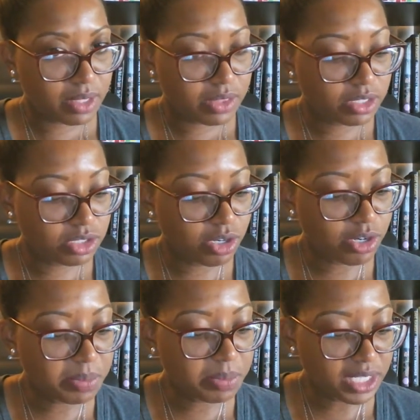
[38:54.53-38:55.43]
The
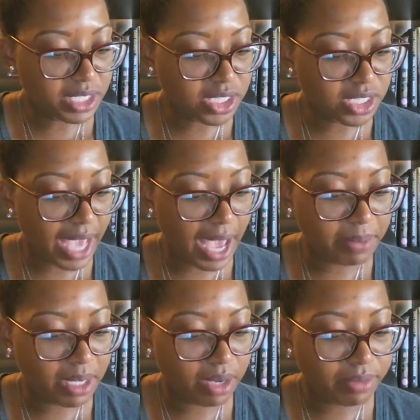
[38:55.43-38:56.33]
term kitchen
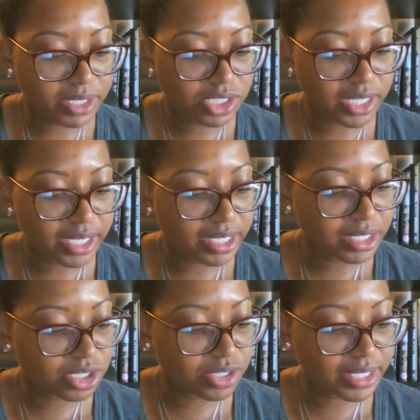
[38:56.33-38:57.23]
cabinet
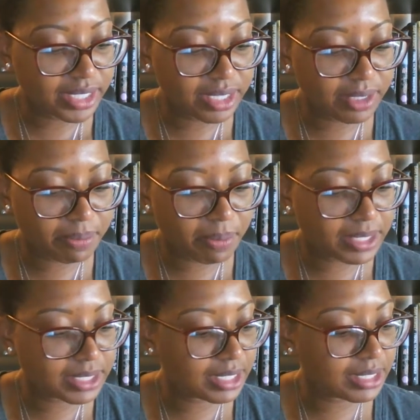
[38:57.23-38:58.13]
originated during the
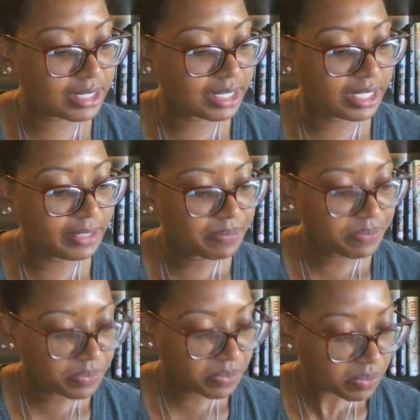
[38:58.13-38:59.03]
presidency
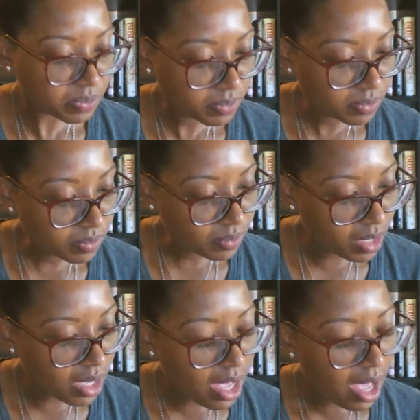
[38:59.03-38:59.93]

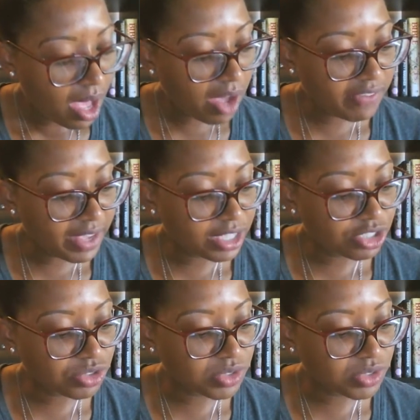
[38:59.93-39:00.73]
of Andrew